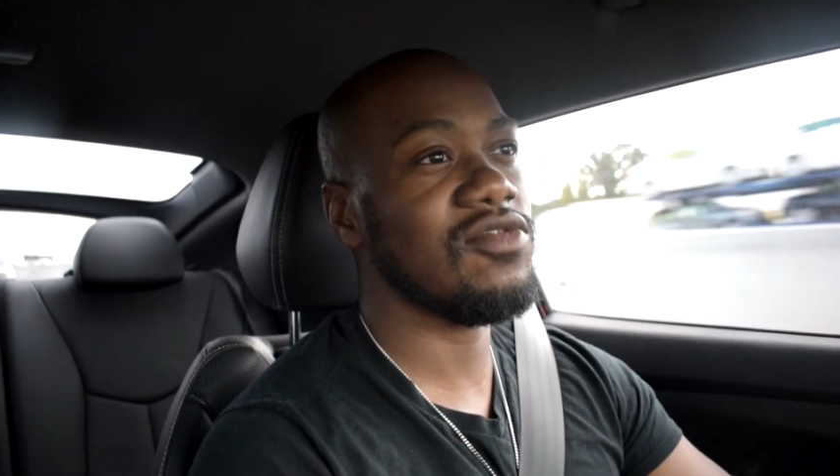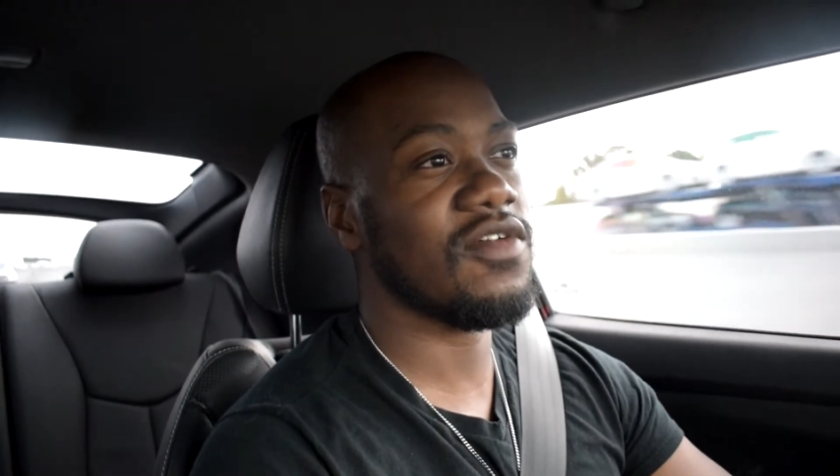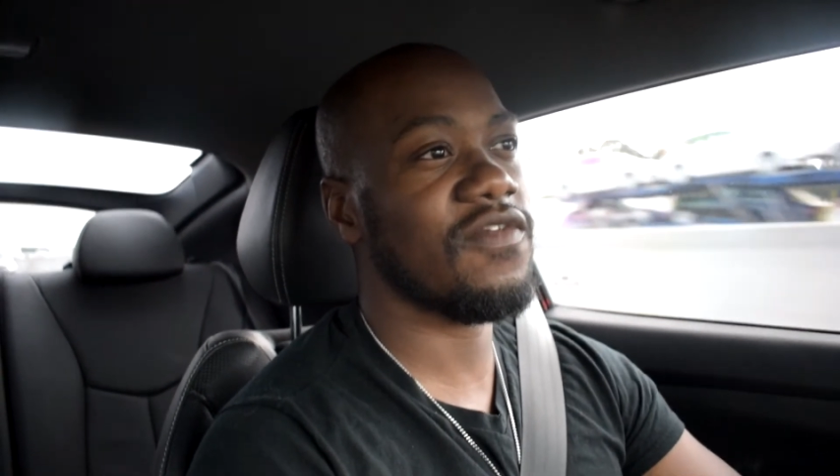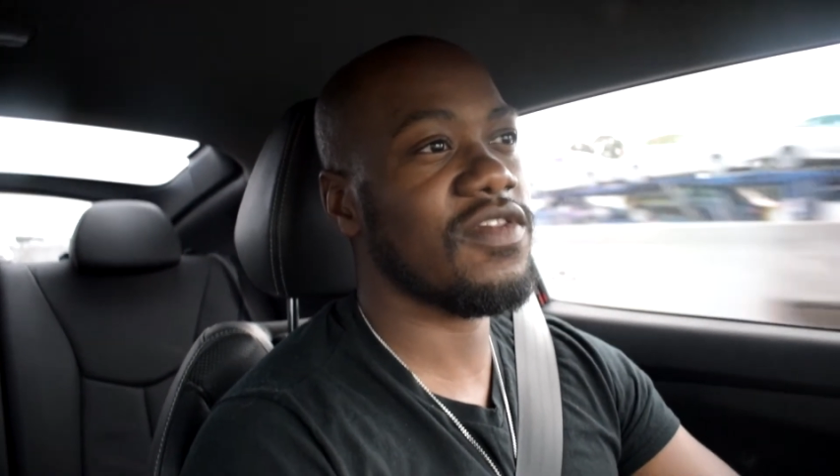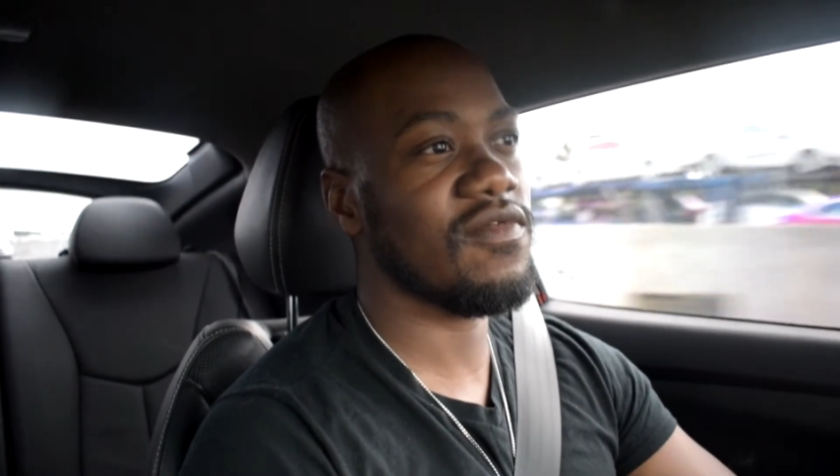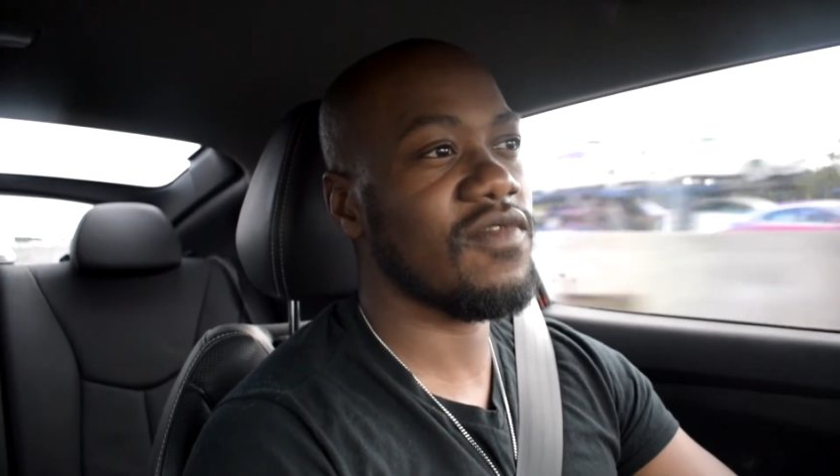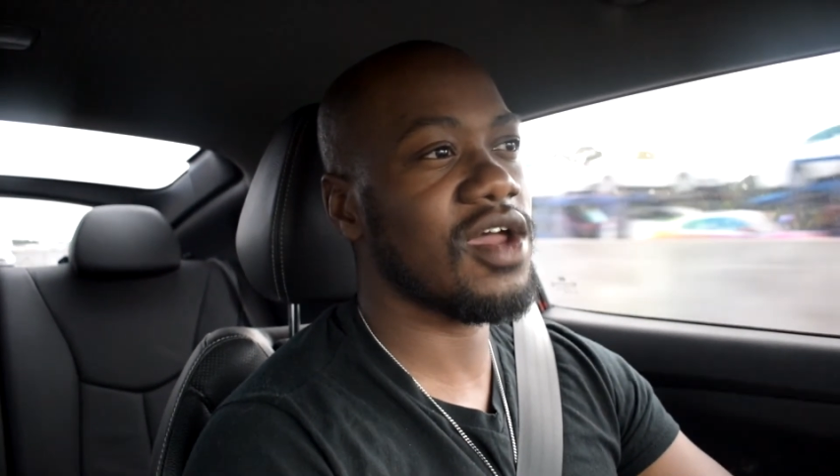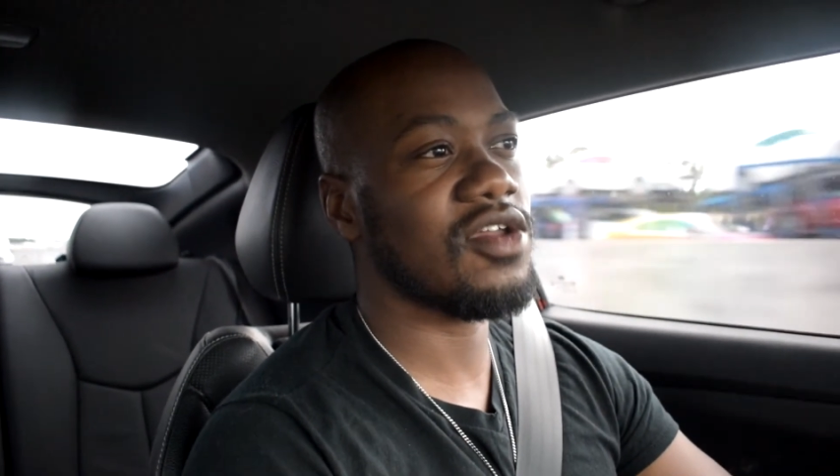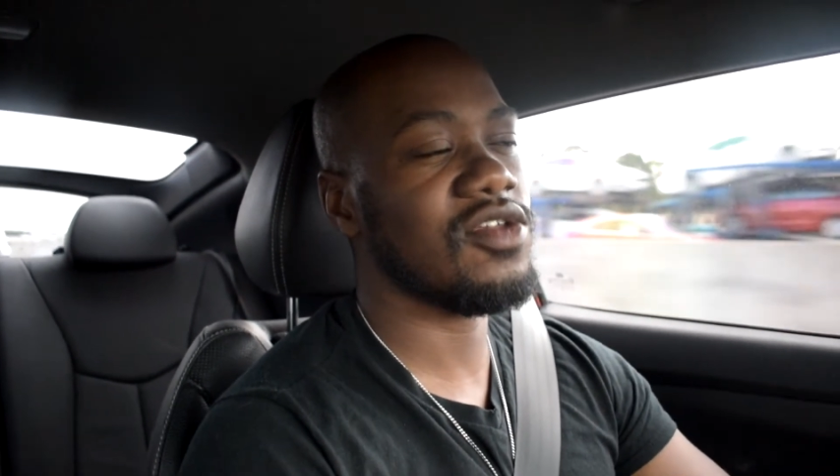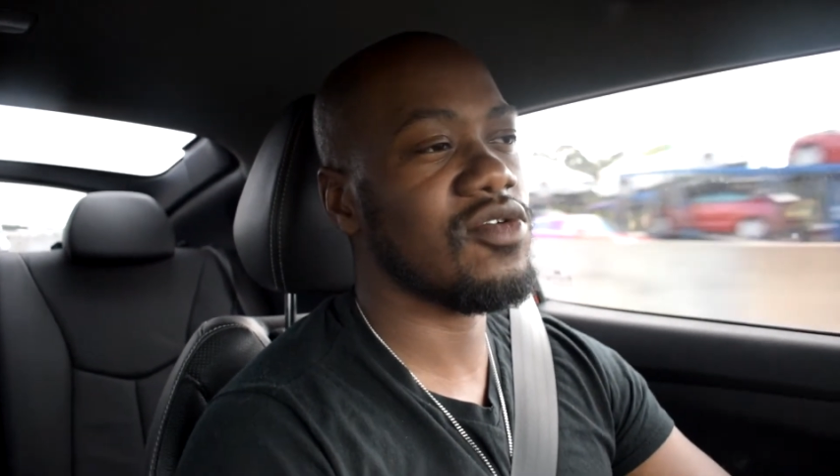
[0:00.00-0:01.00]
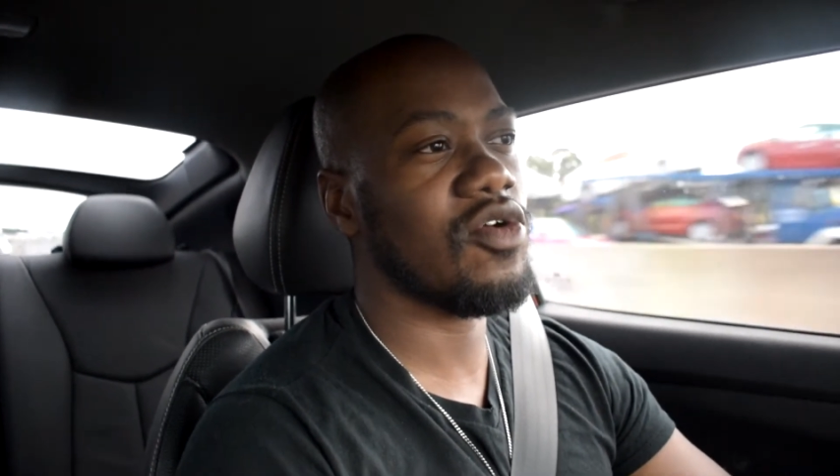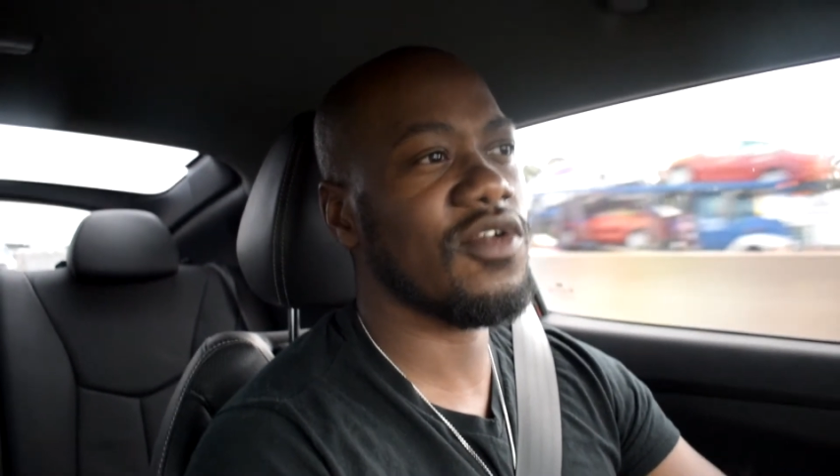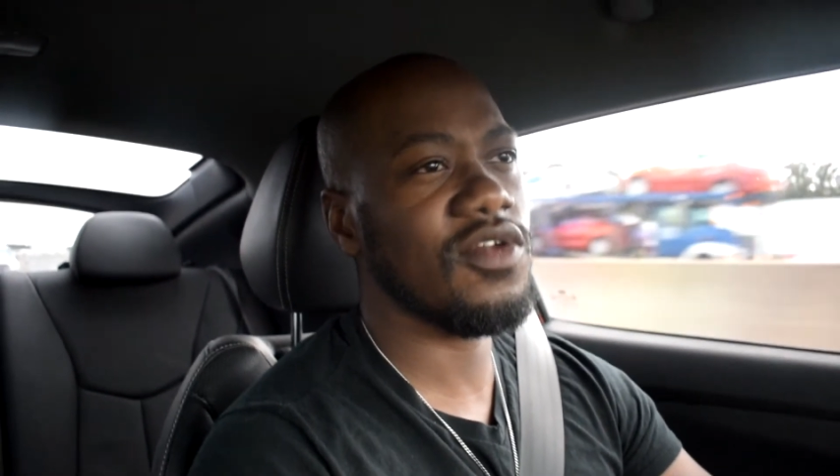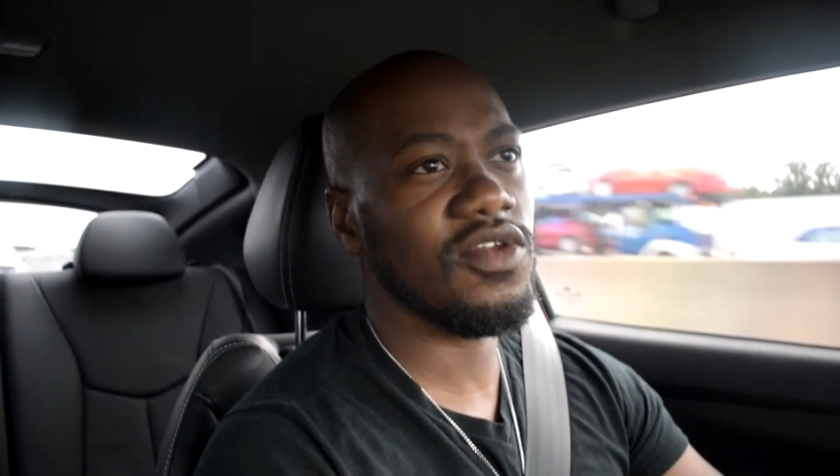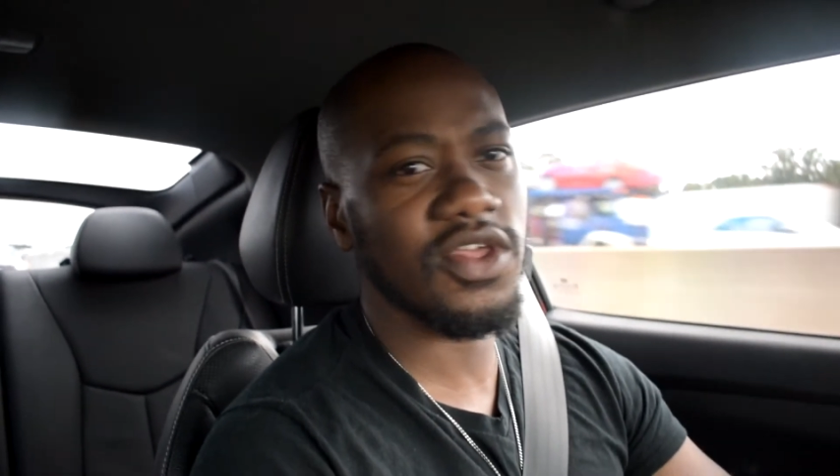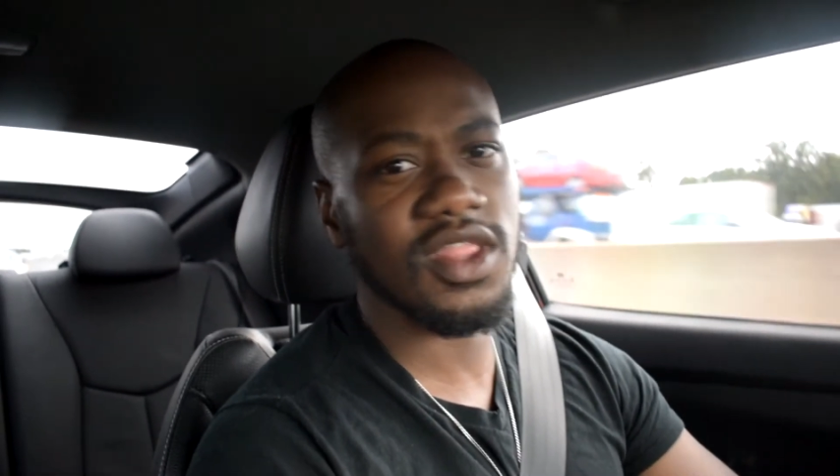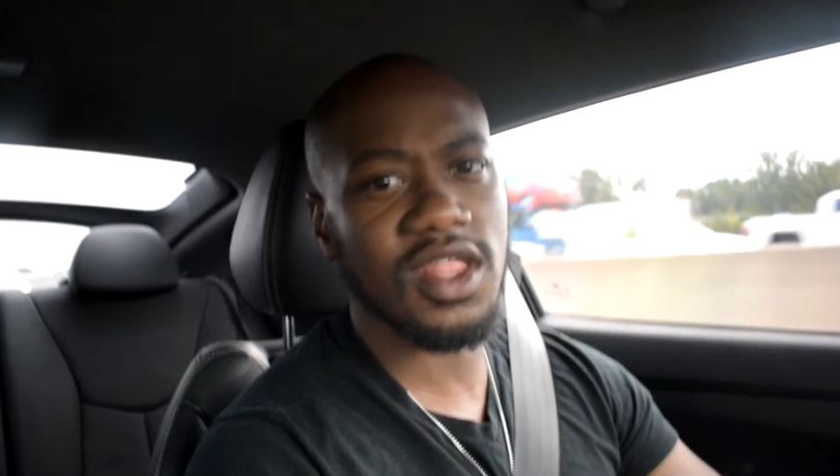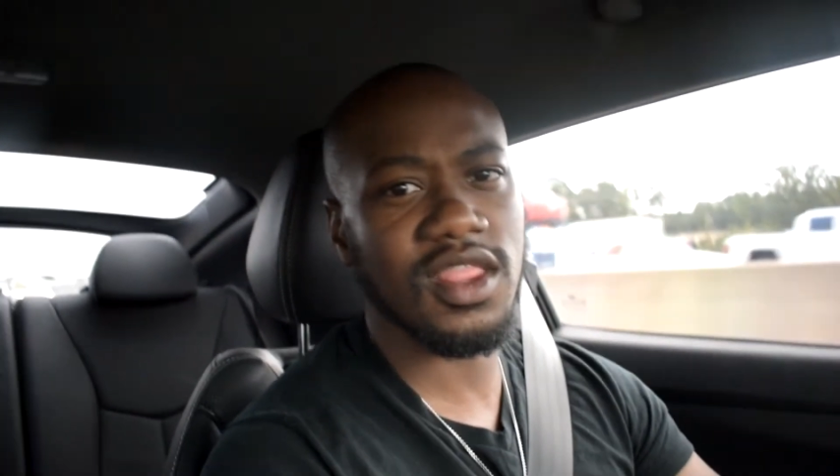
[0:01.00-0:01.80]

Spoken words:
the flip value? Or do you think that